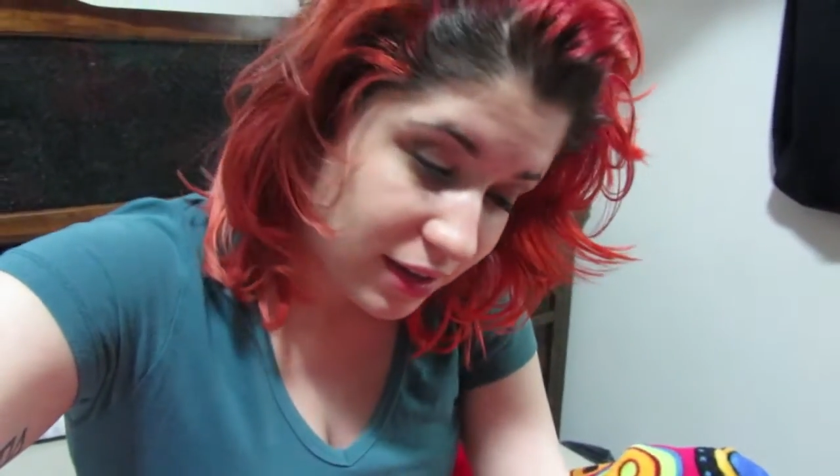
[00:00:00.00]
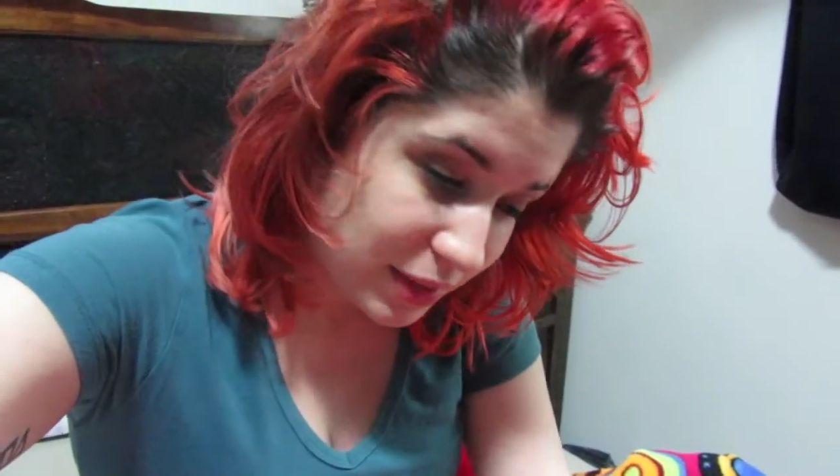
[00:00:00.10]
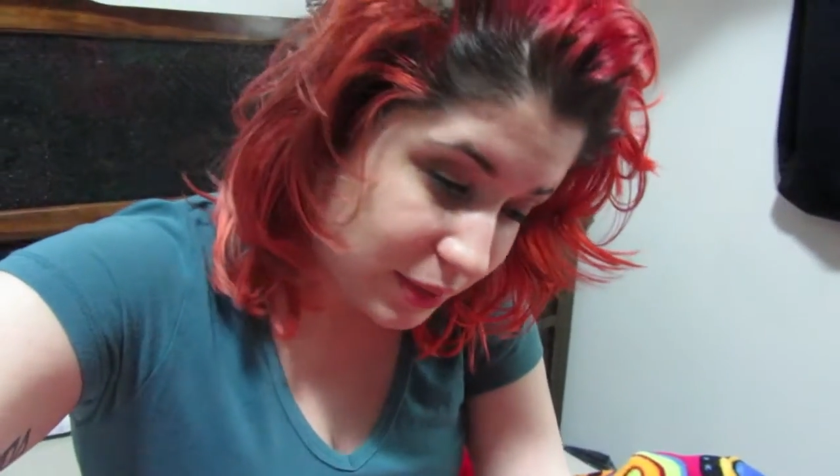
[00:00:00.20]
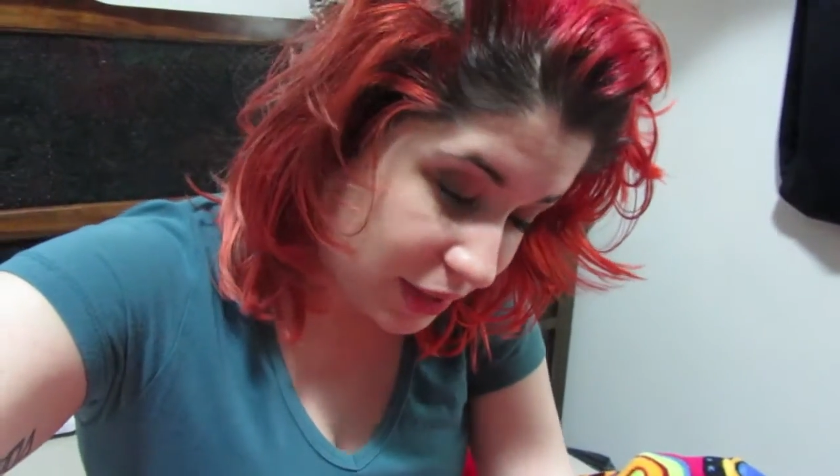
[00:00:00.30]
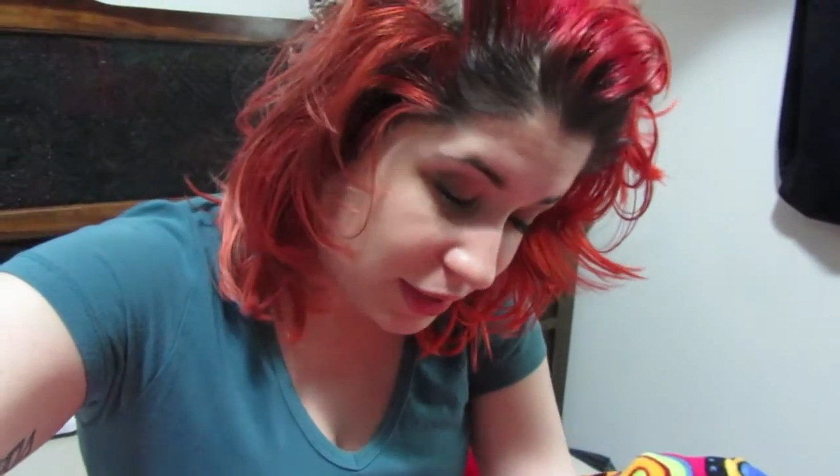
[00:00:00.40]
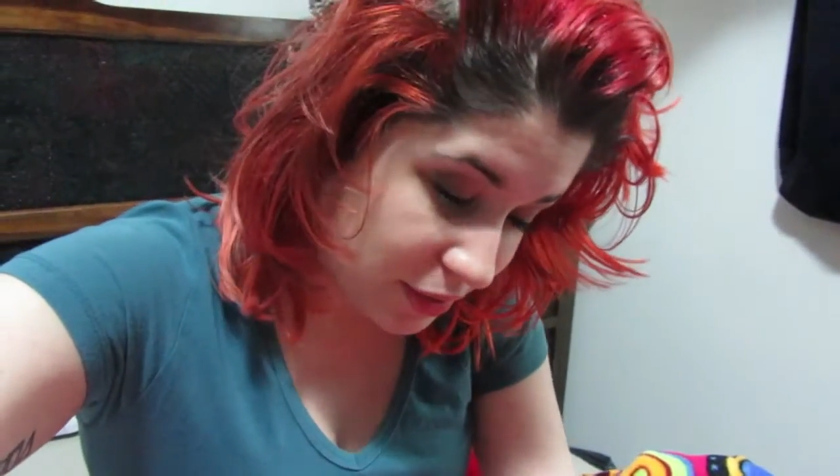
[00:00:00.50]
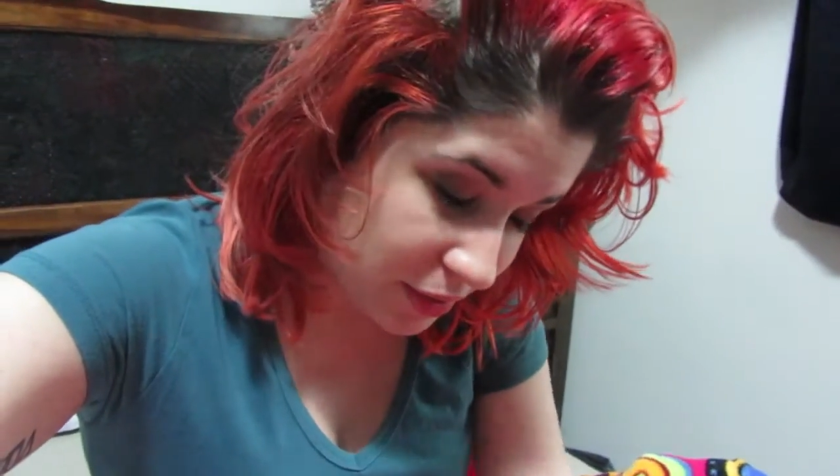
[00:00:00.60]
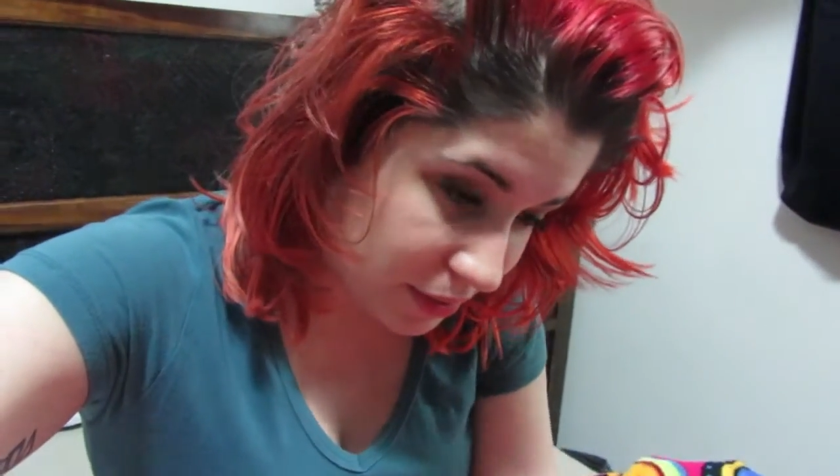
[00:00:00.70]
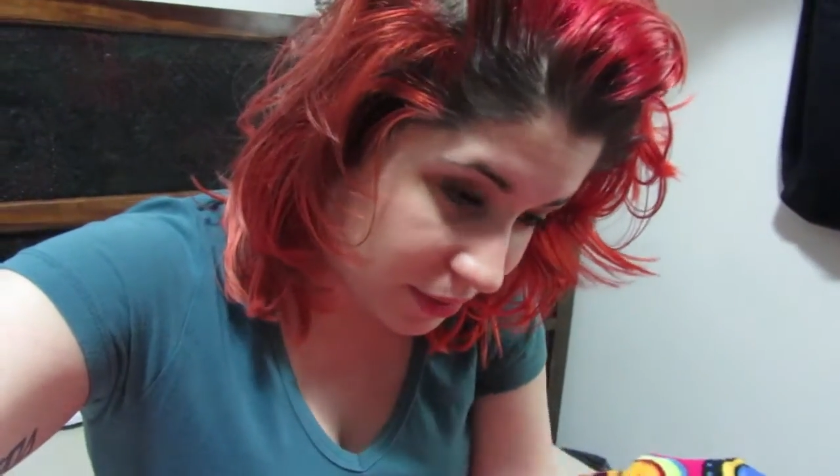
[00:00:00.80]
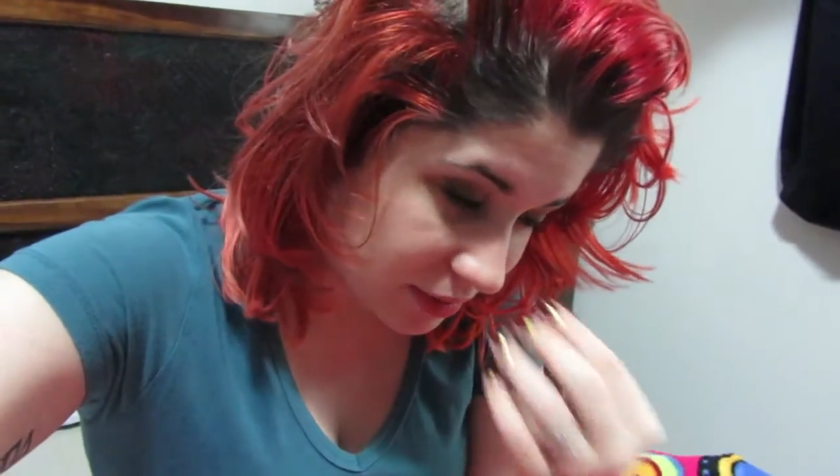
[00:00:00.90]
we
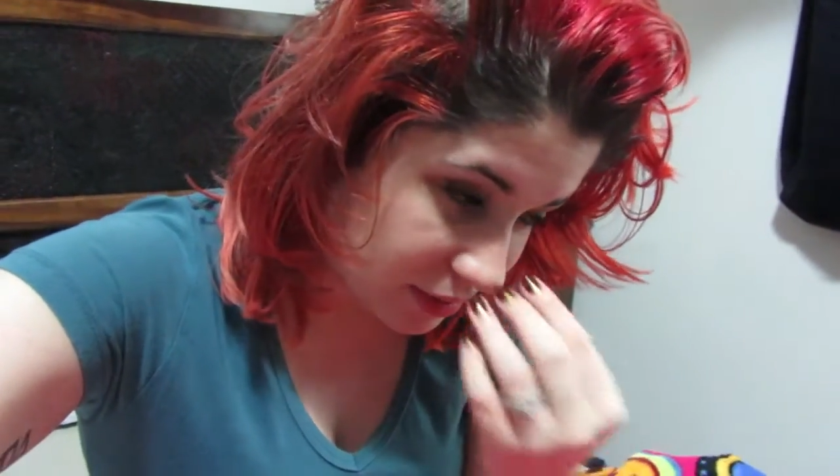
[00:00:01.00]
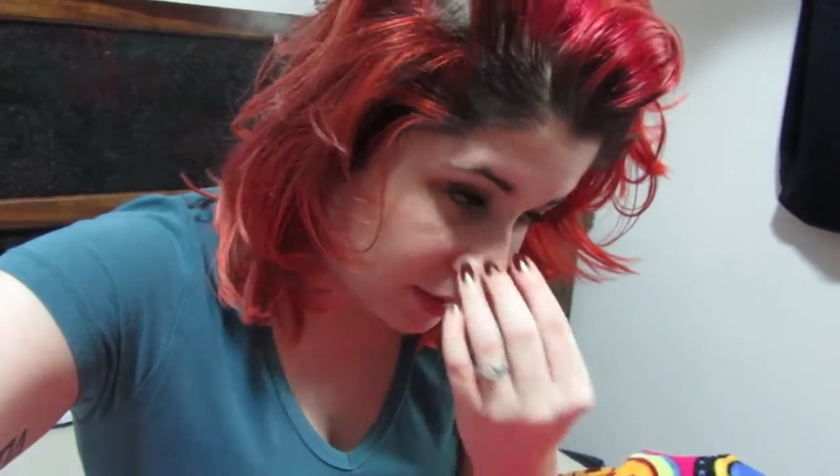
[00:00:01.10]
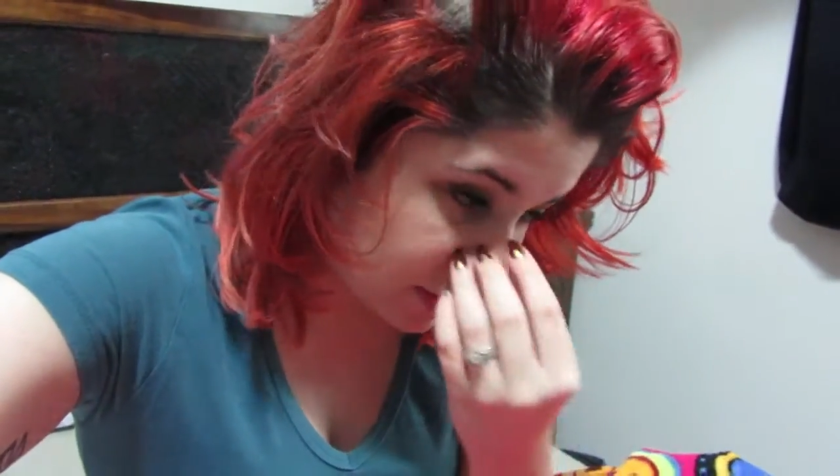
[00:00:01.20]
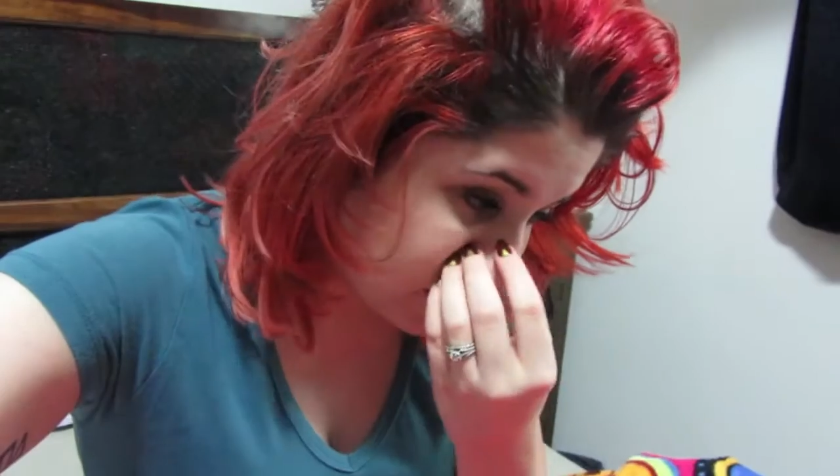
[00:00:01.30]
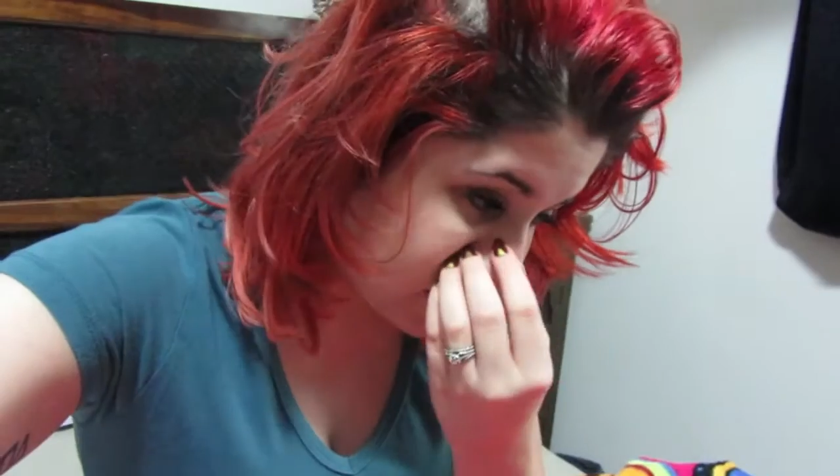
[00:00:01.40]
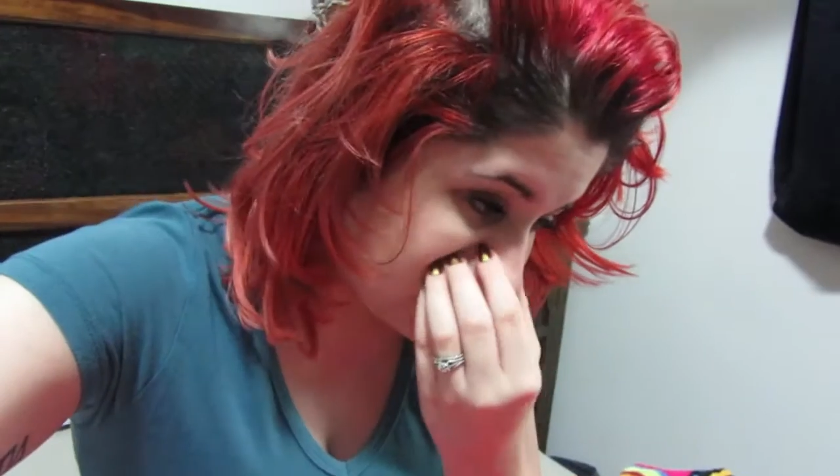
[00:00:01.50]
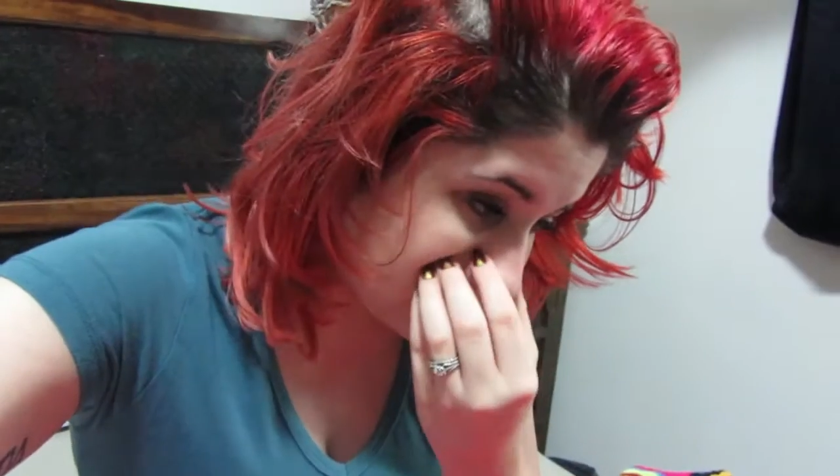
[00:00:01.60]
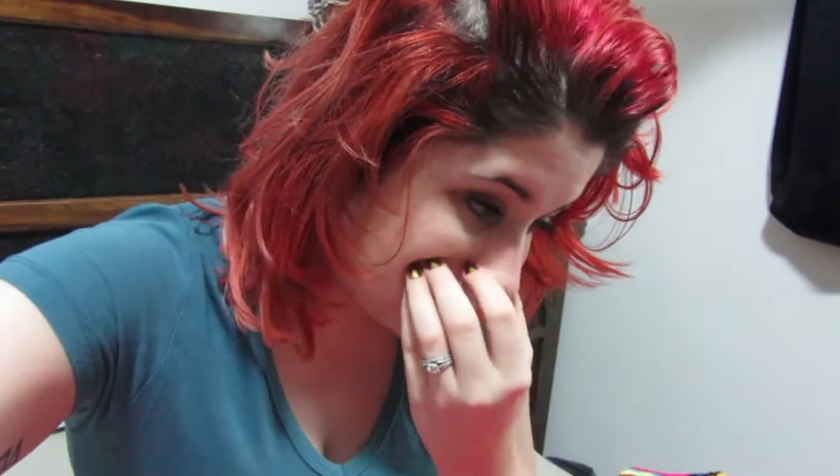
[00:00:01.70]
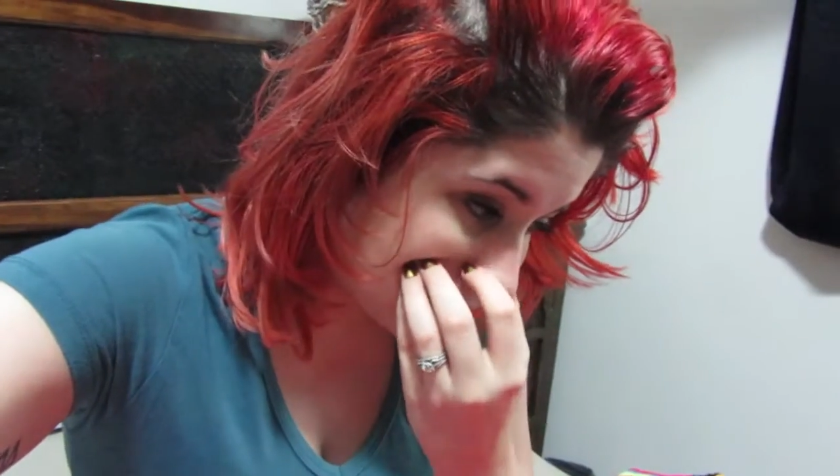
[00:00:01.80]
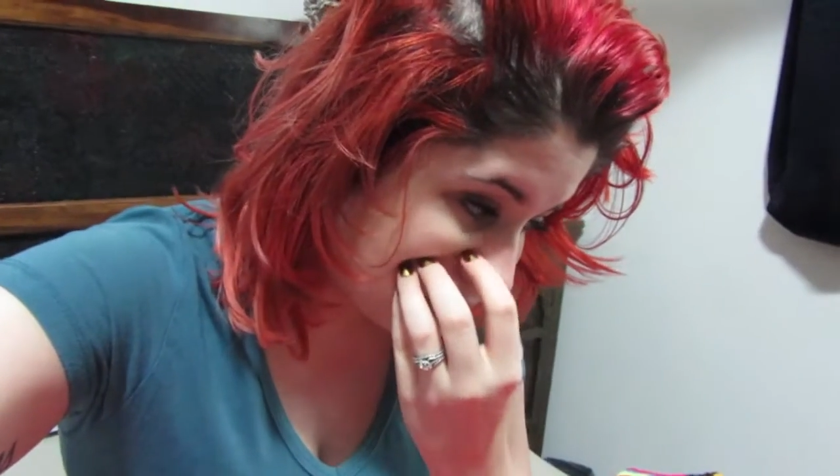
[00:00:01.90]
go. I need to